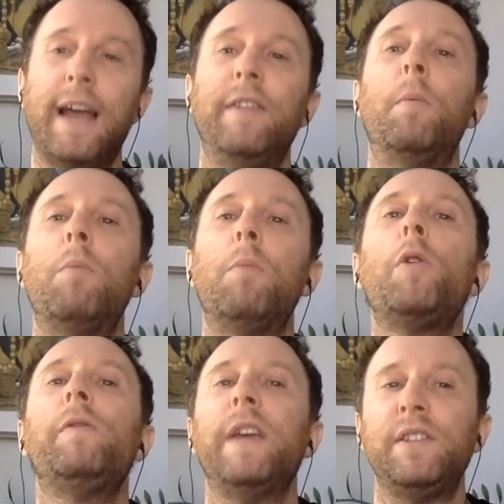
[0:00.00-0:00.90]
and the
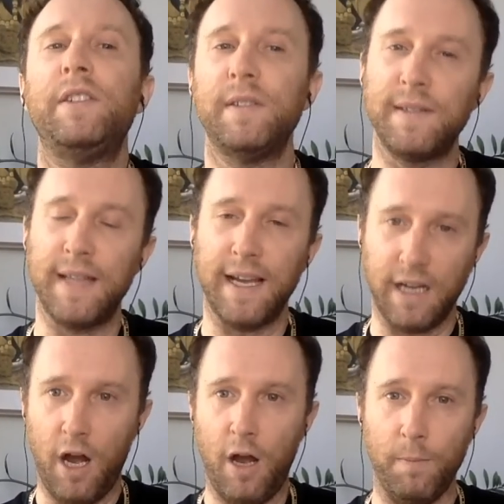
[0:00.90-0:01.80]
motivations
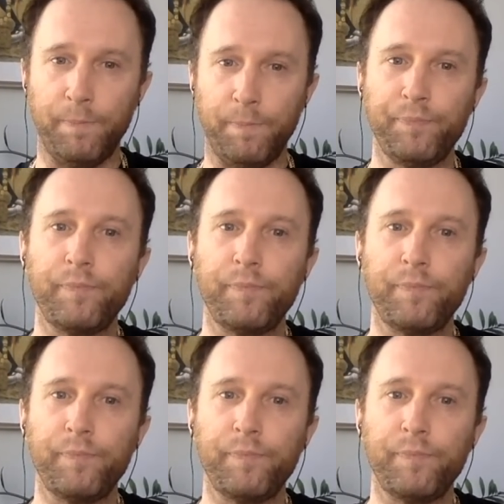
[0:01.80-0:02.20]
that come